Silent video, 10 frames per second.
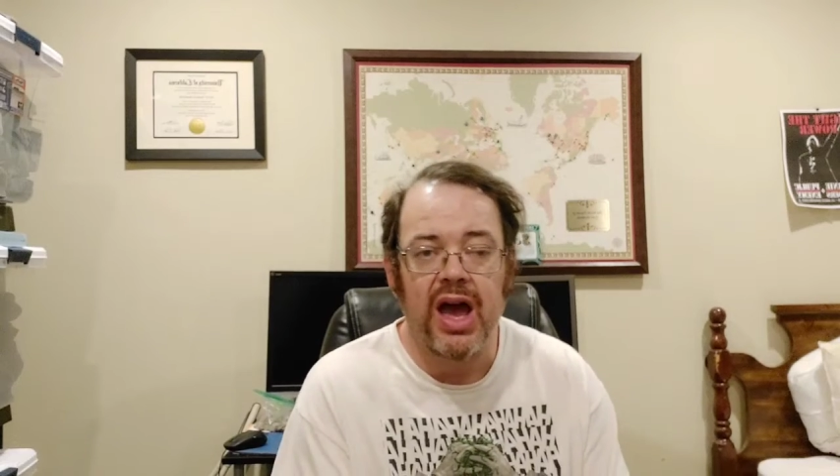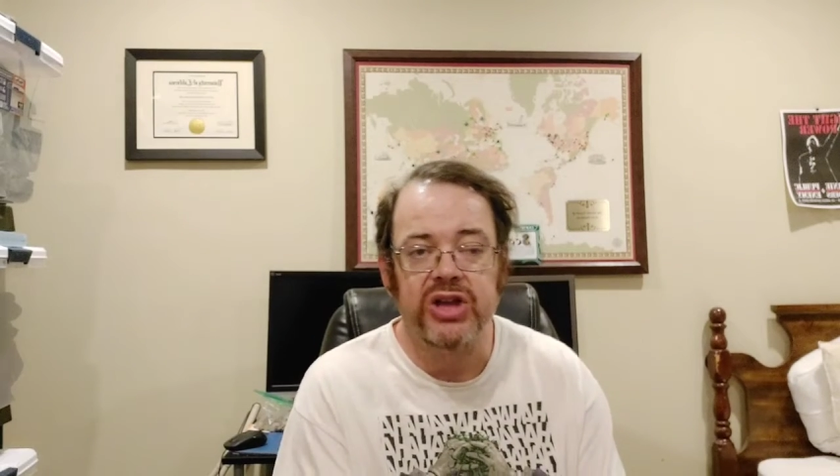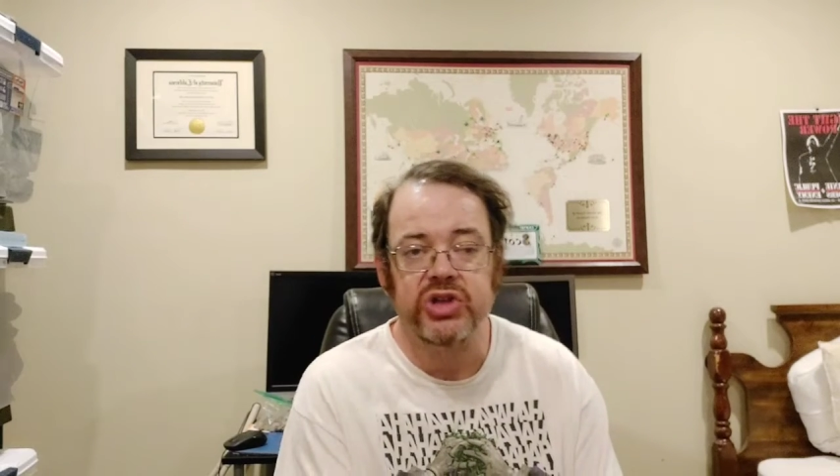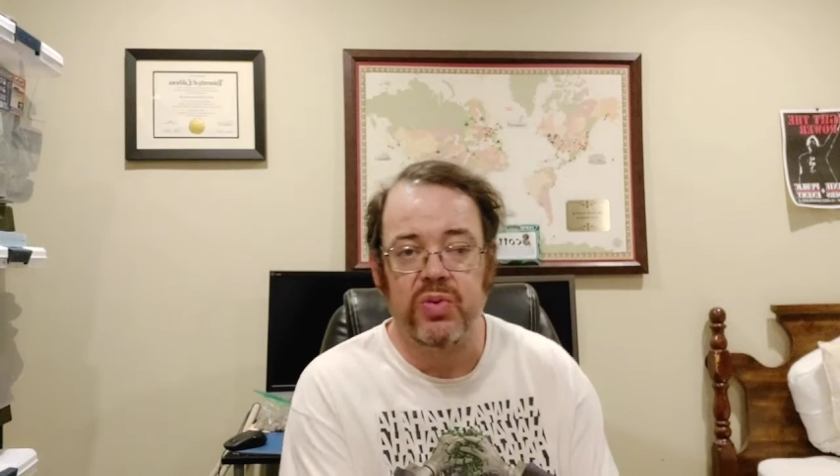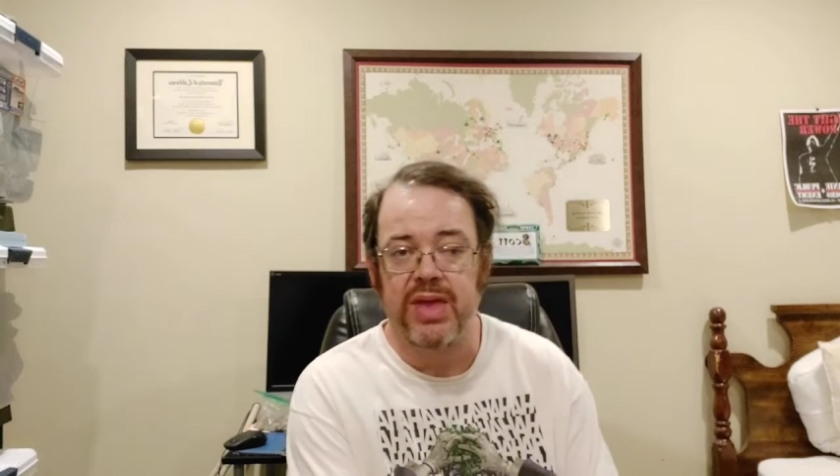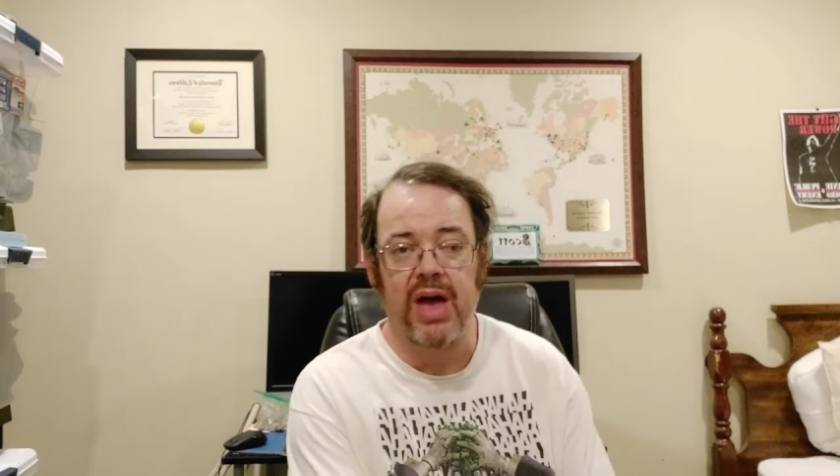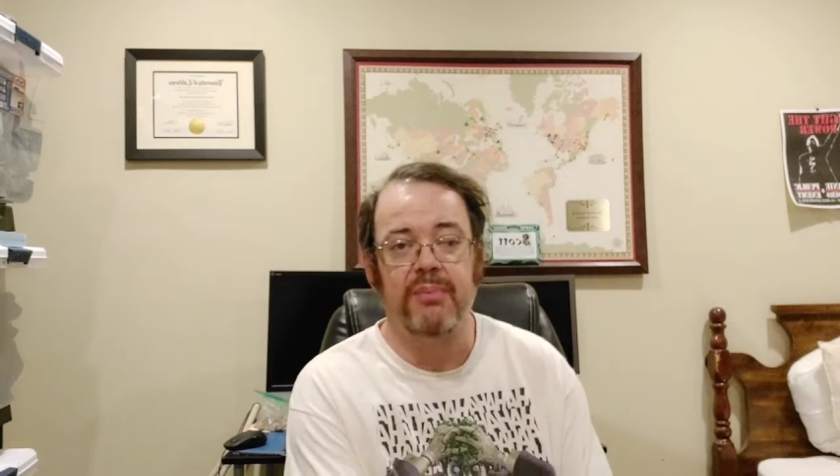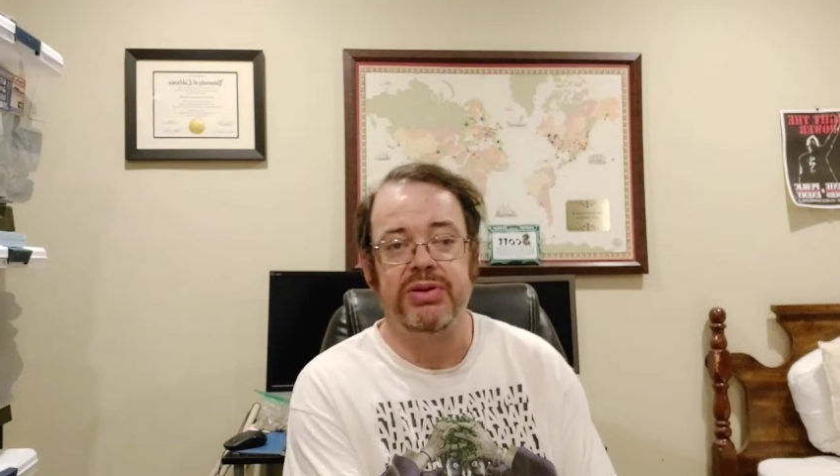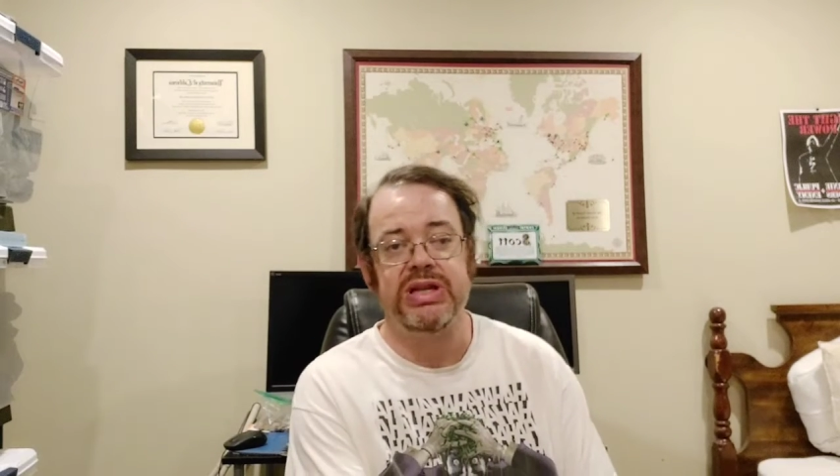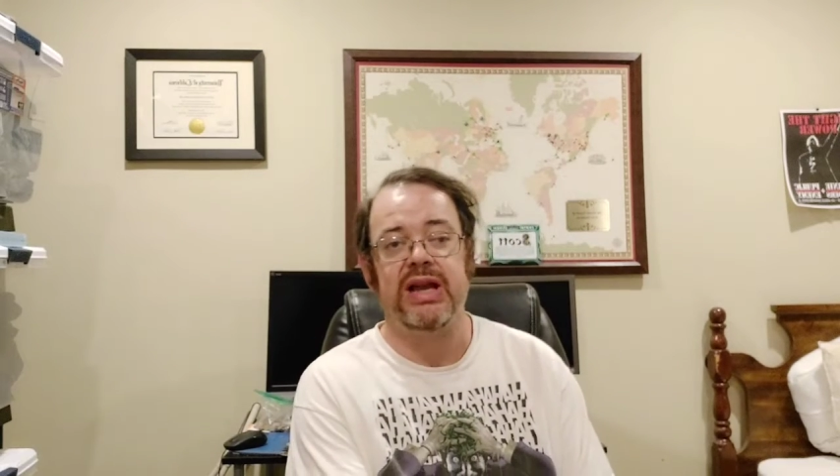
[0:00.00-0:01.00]
Uh, she wants to
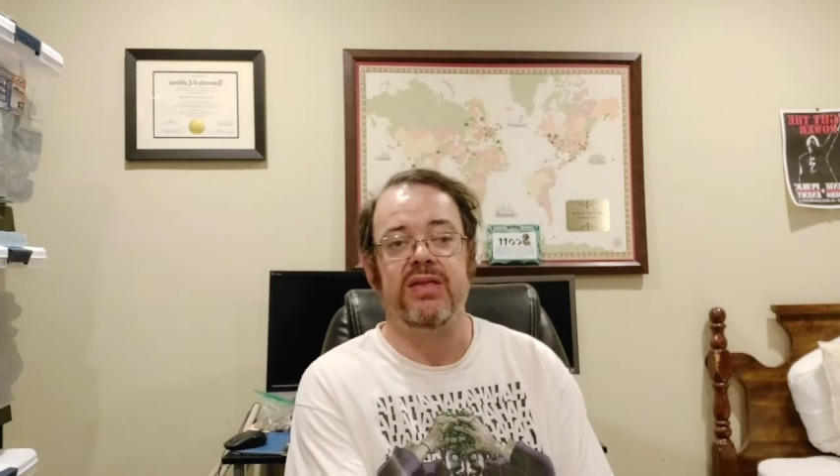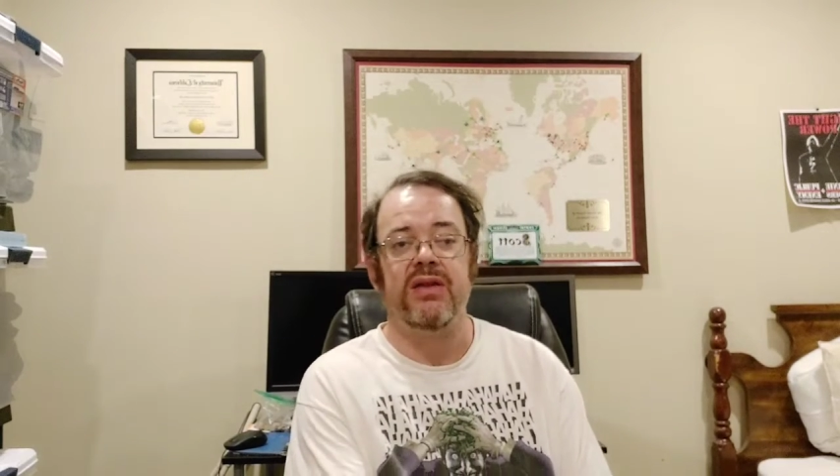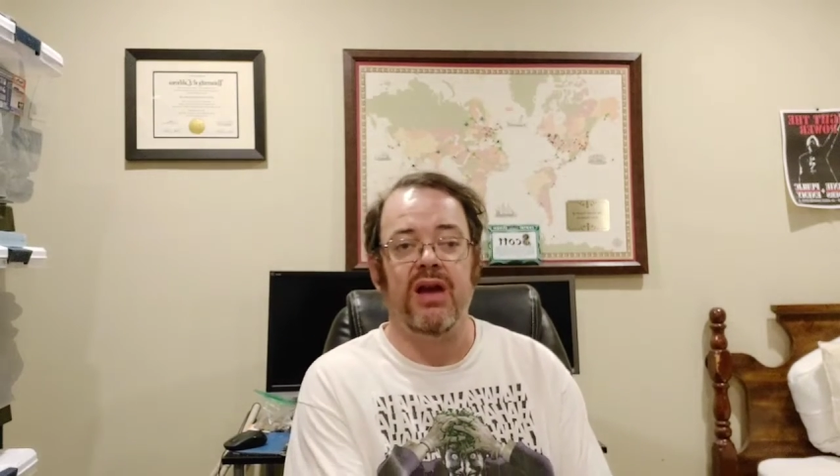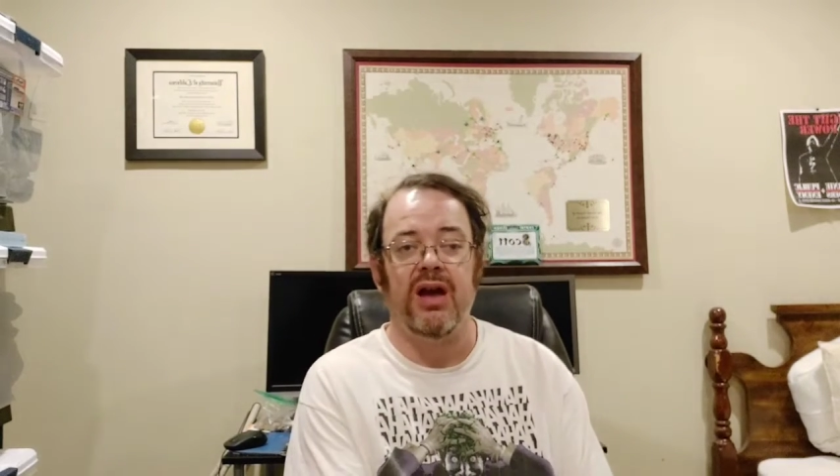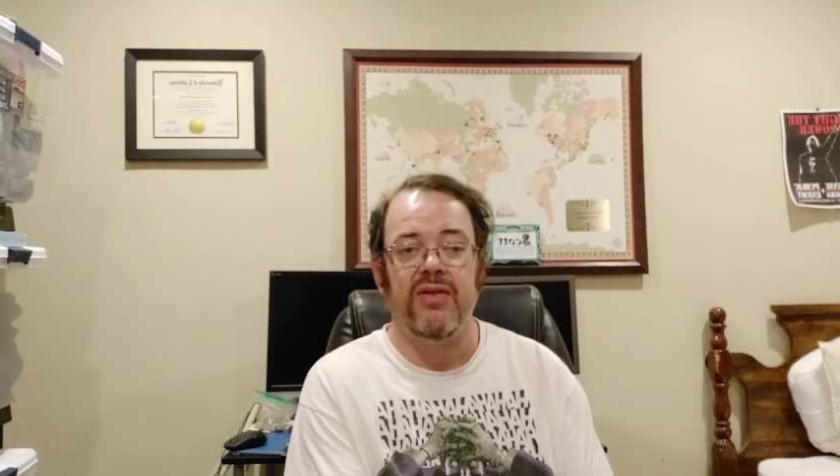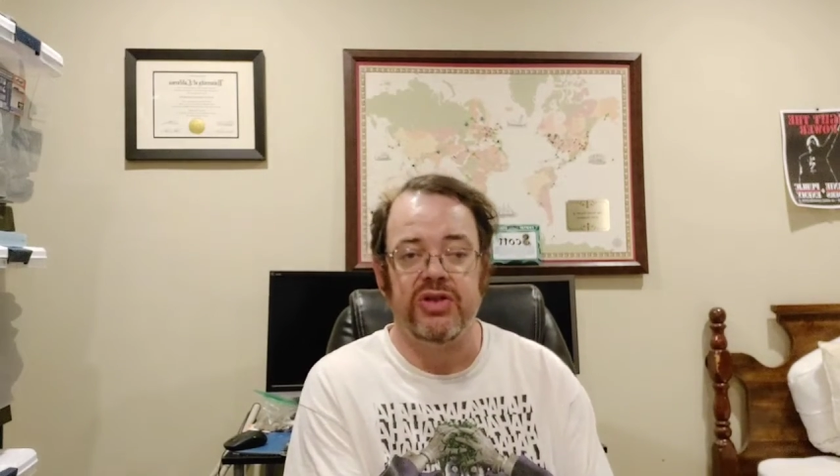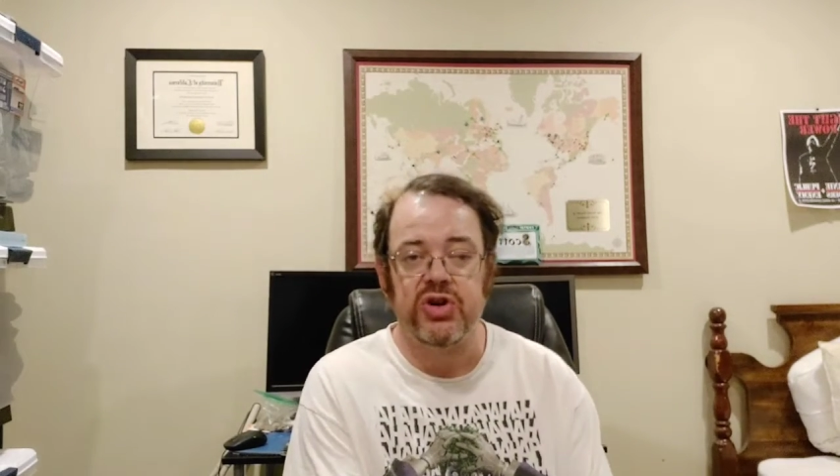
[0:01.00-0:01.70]
help protect uh,